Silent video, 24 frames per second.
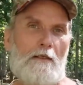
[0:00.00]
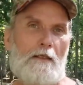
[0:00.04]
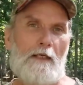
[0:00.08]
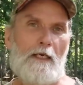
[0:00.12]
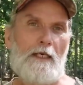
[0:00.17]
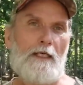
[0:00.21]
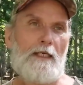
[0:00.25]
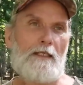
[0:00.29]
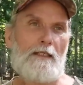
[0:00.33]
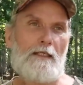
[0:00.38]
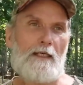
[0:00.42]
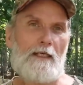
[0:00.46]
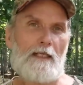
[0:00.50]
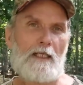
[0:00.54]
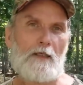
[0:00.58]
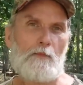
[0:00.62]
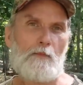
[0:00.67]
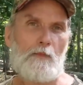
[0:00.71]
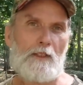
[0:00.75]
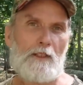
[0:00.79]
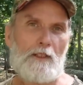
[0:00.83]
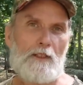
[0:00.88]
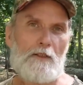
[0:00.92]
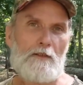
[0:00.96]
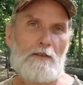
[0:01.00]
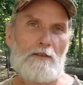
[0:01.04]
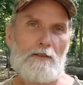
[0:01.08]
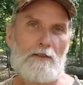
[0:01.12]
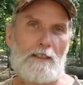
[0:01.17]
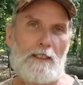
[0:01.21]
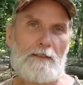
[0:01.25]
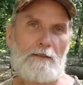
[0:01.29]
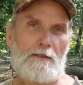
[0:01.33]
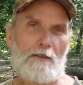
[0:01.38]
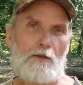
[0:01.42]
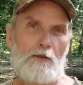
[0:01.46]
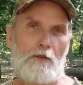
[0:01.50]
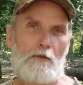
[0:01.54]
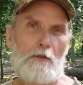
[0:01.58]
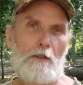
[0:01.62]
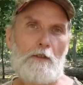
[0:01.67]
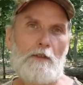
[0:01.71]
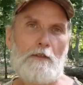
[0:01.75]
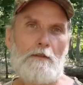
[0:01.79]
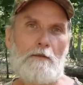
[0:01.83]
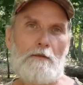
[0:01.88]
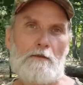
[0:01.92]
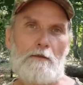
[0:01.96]
Anything can be used as a
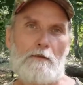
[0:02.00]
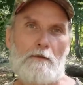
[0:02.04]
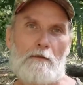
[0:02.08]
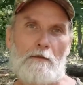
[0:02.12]
tool,